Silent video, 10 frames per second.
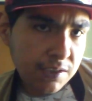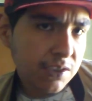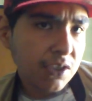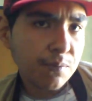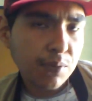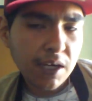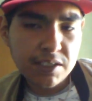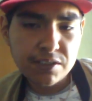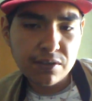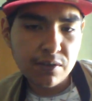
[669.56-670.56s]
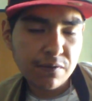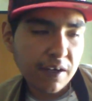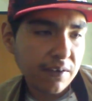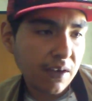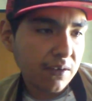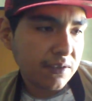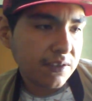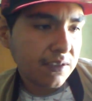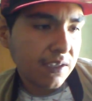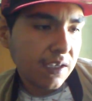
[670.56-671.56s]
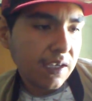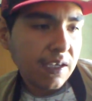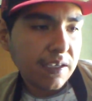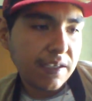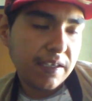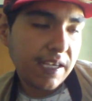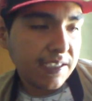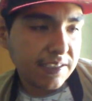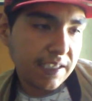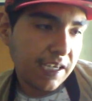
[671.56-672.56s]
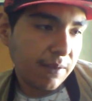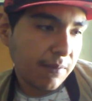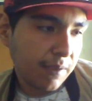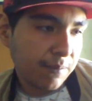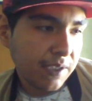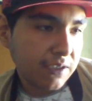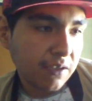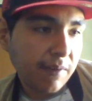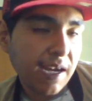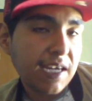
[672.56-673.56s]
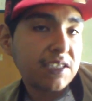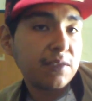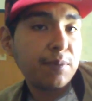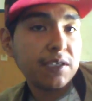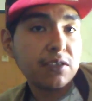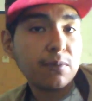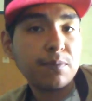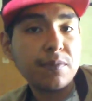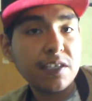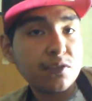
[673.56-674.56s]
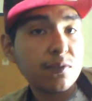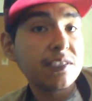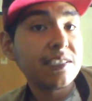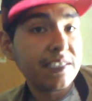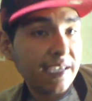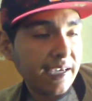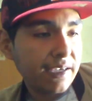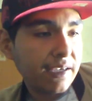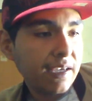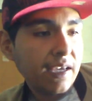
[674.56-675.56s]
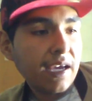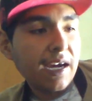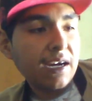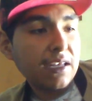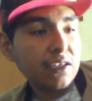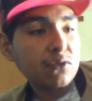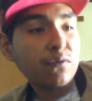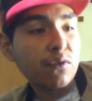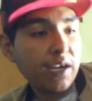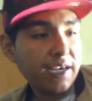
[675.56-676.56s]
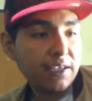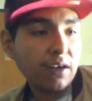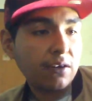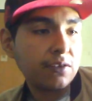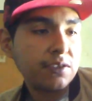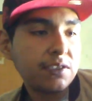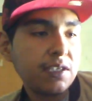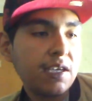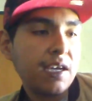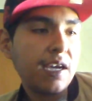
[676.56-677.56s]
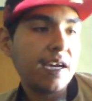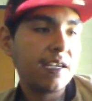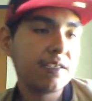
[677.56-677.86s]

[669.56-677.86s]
it's a good price, $5. Next game I actually picked up this one today. I got this one for $8, and